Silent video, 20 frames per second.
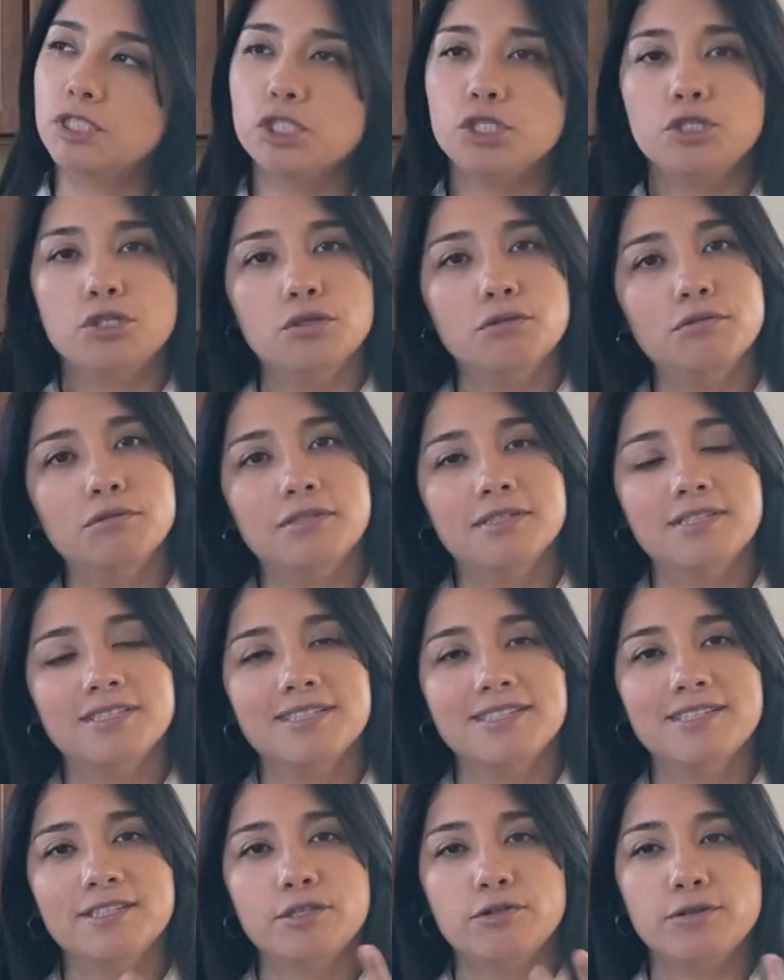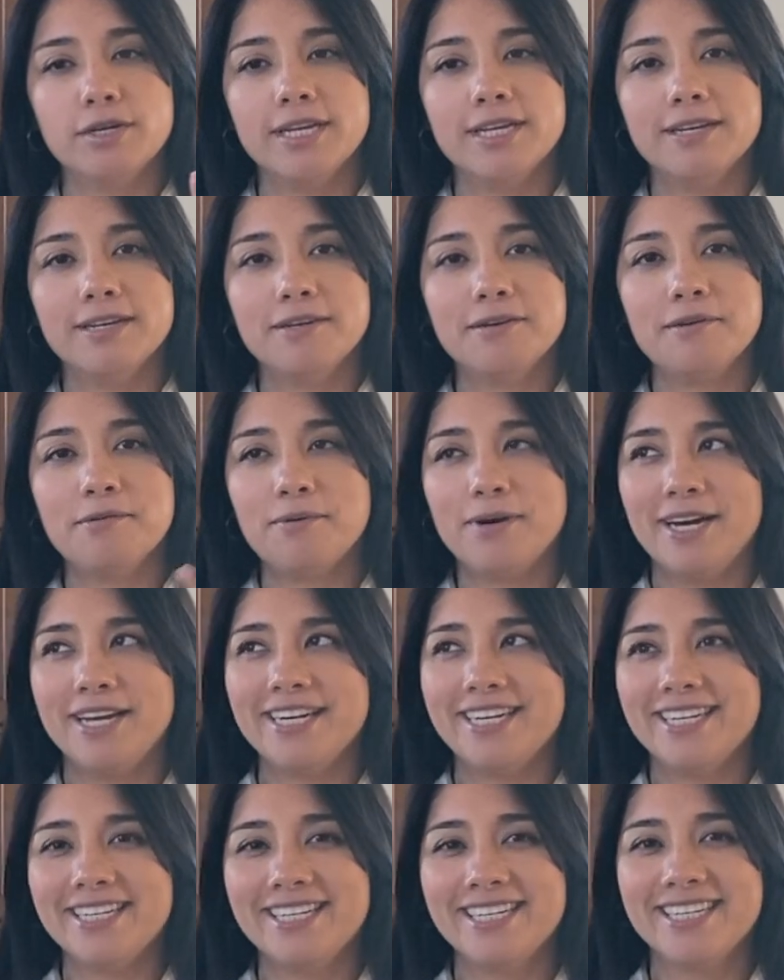juice, drink,
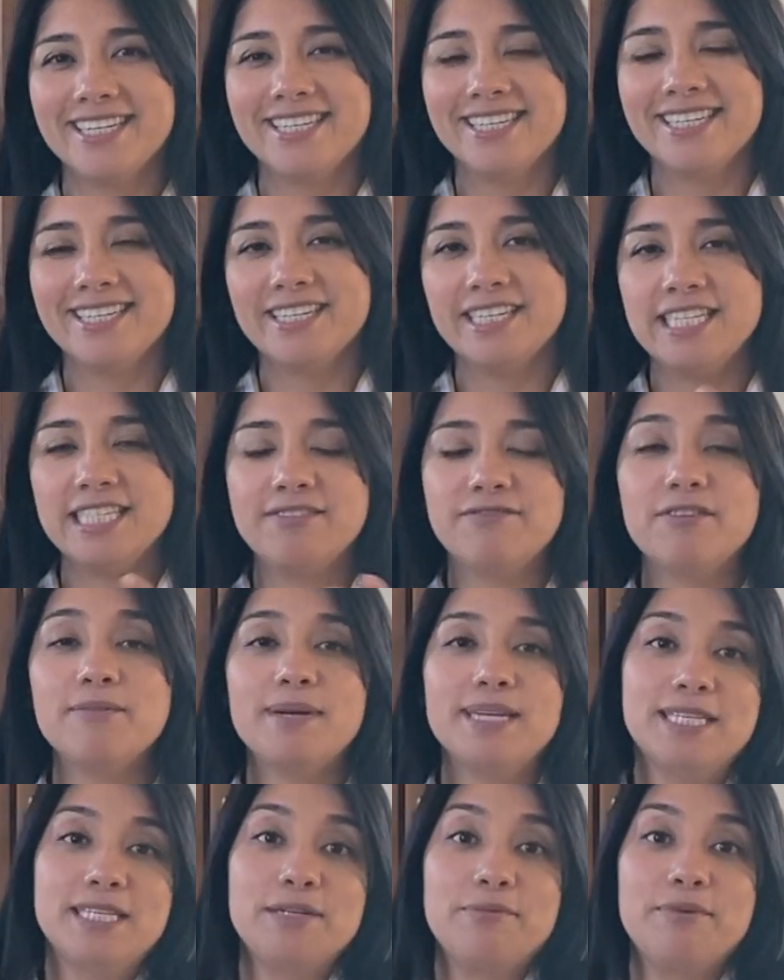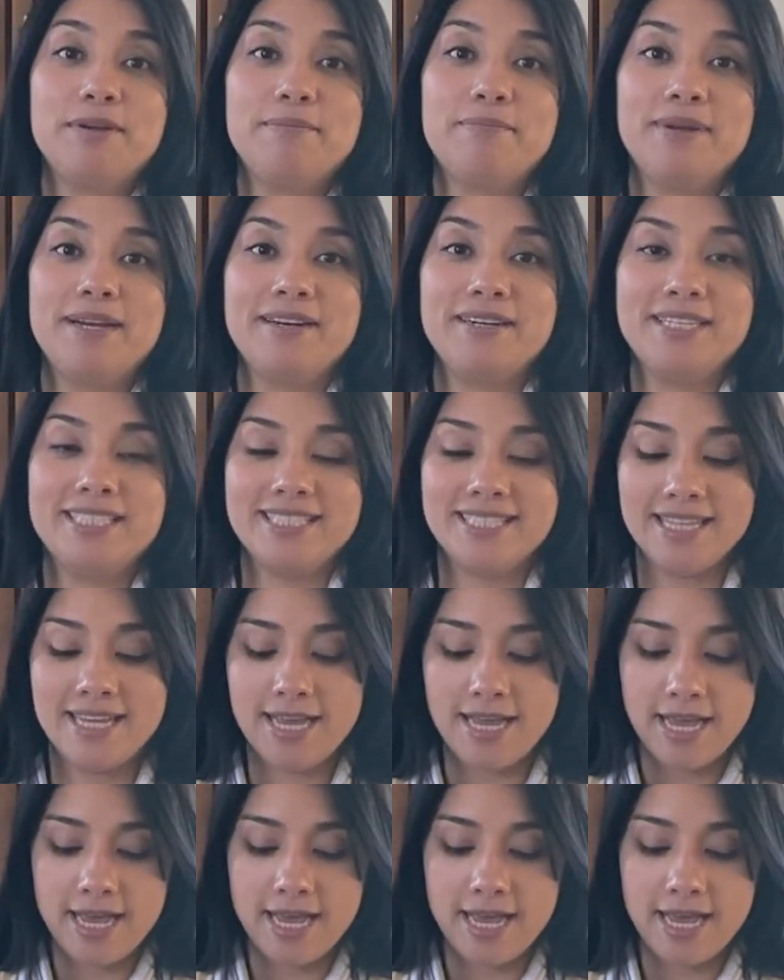water. It's fermented wheat berries.